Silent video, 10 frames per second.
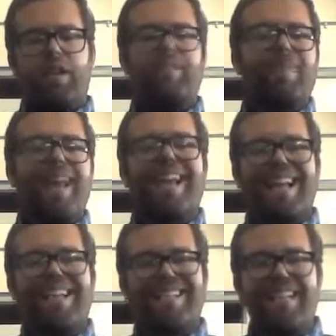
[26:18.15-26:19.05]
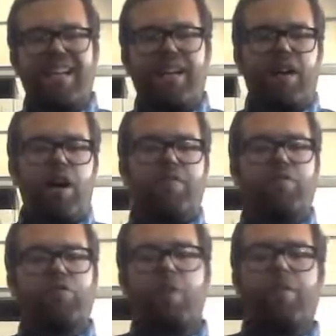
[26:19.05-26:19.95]
The main idea of
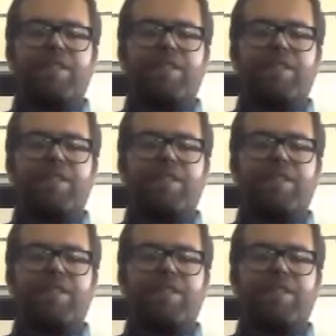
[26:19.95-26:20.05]
global